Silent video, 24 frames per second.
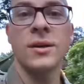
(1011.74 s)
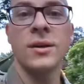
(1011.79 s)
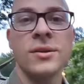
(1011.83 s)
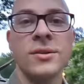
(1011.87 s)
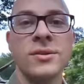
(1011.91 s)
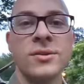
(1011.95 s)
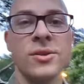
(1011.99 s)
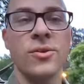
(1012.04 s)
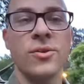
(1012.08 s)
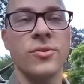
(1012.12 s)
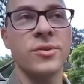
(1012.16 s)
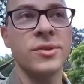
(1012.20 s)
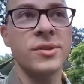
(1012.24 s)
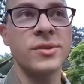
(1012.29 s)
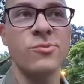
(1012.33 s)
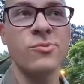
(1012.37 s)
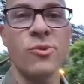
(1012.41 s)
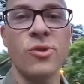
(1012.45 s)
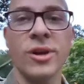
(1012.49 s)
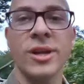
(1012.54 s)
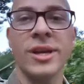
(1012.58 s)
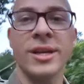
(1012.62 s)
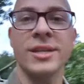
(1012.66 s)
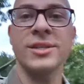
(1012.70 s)
So this
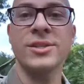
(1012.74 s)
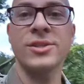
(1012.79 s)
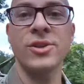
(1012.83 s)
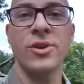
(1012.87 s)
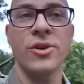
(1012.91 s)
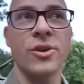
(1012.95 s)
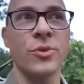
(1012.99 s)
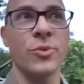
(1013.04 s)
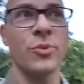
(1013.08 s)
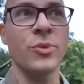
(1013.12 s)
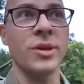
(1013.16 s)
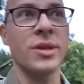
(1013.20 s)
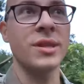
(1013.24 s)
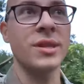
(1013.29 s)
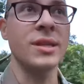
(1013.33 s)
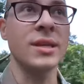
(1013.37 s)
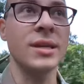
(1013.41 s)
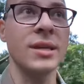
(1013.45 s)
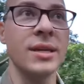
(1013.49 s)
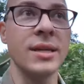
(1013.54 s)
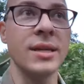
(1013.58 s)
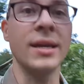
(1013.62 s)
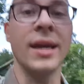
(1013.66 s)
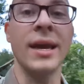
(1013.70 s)
morning I started with
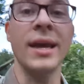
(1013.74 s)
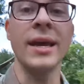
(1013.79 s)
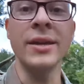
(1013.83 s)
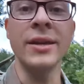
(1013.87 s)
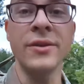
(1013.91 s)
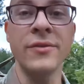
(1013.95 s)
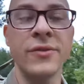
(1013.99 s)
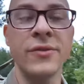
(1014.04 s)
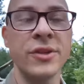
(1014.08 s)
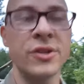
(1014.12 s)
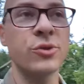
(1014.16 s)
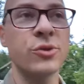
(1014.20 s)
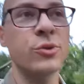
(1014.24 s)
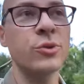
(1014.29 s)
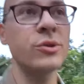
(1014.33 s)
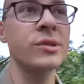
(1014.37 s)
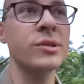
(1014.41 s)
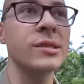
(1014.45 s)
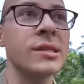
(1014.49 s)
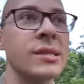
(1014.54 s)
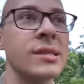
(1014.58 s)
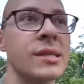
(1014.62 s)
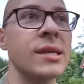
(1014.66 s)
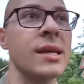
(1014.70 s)
the
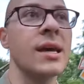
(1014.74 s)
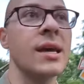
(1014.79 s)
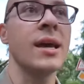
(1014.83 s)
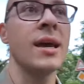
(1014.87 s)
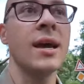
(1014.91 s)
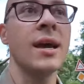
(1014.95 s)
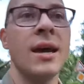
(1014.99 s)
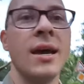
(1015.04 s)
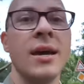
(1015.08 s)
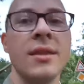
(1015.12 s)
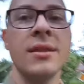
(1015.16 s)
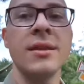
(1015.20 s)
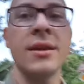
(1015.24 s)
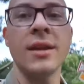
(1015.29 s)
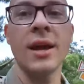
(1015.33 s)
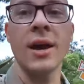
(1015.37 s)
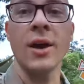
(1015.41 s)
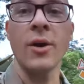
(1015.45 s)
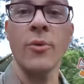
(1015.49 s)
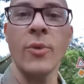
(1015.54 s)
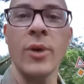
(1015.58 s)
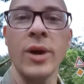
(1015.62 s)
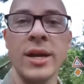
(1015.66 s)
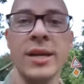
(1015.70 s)
individuals and then
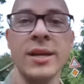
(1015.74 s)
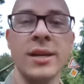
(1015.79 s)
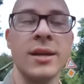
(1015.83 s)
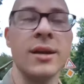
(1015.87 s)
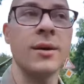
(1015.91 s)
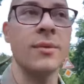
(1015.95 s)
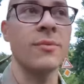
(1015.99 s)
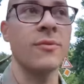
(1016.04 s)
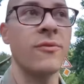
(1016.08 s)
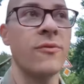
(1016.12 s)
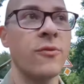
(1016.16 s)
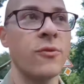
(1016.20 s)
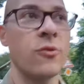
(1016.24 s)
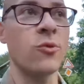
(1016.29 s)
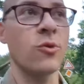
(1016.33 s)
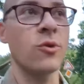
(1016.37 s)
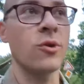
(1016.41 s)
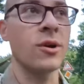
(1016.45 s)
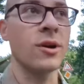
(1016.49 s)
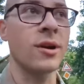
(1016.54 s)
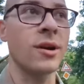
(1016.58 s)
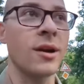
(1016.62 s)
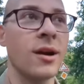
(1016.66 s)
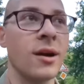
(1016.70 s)
I waited up
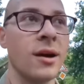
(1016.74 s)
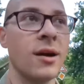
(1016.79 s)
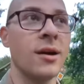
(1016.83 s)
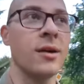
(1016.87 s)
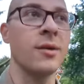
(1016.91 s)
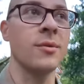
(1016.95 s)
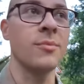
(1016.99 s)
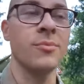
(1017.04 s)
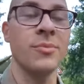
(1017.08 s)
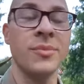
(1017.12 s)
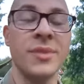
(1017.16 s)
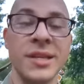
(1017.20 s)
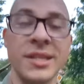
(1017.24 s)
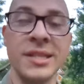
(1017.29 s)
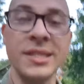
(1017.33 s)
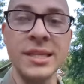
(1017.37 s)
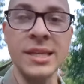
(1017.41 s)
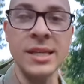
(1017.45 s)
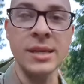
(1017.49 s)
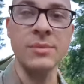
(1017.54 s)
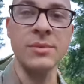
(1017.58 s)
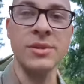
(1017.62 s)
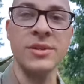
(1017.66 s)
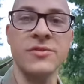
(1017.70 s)
for um, the
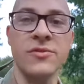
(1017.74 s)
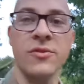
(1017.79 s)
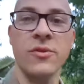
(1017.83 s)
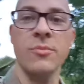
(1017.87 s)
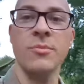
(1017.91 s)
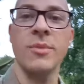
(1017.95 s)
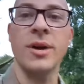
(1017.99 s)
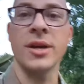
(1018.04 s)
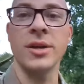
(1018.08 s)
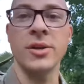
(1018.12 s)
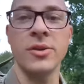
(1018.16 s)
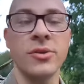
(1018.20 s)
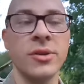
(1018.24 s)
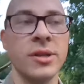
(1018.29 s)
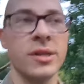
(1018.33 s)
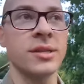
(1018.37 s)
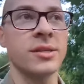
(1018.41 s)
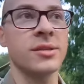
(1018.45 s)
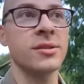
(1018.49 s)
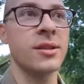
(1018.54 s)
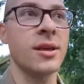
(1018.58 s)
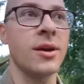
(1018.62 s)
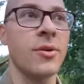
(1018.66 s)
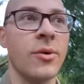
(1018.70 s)
team that's from my
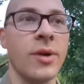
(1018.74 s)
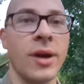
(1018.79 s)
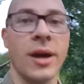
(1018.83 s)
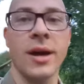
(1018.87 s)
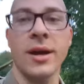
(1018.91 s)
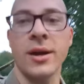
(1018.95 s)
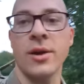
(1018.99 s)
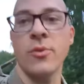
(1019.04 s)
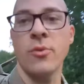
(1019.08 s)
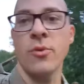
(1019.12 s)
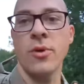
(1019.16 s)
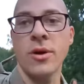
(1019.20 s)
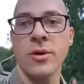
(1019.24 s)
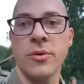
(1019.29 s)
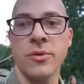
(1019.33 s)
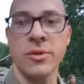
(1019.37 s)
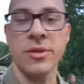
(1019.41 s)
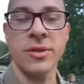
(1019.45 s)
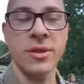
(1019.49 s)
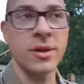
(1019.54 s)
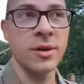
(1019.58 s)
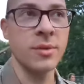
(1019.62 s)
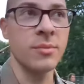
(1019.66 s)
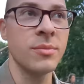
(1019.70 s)
unit so that way I can walk
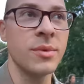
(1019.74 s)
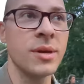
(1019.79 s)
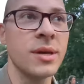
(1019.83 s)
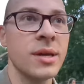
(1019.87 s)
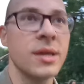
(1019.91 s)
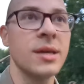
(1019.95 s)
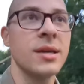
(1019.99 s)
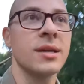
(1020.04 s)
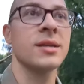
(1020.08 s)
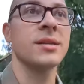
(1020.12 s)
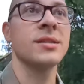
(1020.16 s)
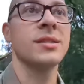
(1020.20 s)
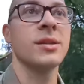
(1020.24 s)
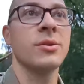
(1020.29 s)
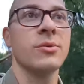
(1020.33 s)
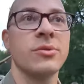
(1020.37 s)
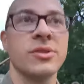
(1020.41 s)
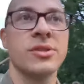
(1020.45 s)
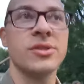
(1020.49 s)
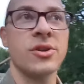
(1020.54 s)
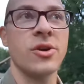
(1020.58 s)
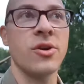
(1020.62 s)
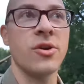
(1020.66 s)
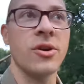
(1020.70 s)
with them they were
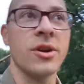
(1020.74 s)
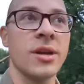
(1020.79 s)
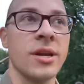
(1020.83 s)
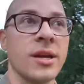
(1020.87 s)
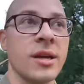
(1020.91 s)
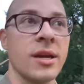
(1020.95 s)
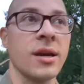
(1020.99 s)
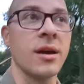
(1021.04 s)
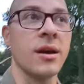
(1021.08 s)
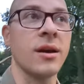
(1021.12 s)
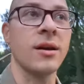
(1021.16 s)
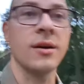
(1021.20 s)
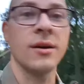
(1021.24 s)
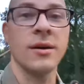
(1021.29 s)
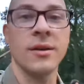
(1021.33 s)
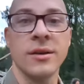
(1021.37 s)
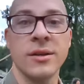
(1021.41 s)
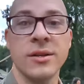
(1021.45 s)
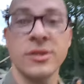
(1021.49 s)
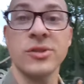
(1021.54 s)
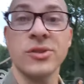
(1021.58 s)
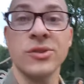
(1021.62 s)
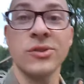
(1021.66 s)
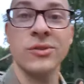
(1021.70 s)
starting uh,
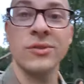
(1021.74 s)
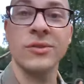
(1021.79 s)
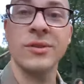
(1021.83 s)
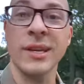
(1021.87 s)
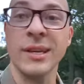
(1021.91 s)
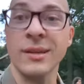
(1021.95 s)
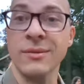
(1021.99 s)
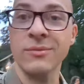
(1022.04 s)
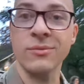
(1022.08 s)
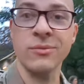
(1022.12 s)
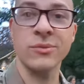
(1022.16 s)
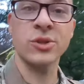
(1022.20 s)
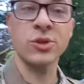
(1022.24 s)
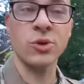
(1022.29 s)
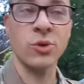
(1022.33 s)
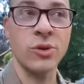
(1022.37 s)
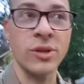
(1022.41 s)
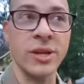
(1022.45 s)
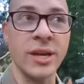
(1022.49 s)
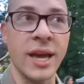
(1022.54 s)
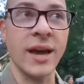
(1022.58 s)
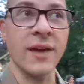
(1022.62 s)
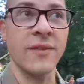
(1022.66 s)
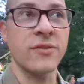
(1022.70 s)
like
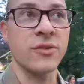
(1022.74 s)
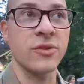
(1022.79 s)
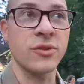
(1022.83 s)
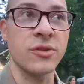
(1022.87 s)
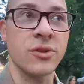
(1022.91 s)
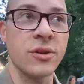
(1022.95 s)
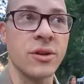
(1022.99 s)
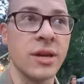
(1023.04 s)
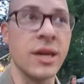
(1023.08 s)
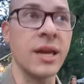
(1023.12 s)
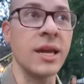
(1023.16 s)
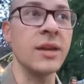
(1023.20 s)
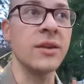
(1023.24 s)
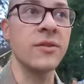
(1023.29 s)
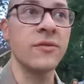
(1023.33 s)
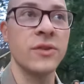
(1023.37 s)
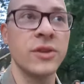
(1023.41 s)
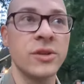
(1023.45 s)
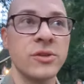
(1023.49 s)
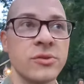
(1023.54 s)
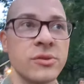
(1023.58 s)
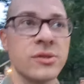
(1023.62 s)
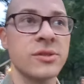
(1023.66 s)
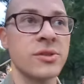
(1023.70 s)
shortly after the
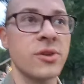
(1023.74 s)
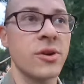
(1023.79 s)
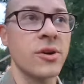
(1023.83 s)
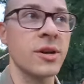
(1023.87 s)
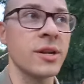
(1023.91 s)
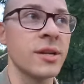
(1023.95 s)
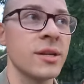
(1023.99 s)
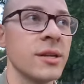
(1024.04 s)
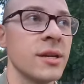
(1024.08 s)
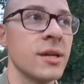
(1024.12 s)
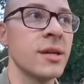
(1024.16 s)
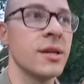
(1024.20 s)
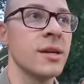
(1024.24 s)
individual started.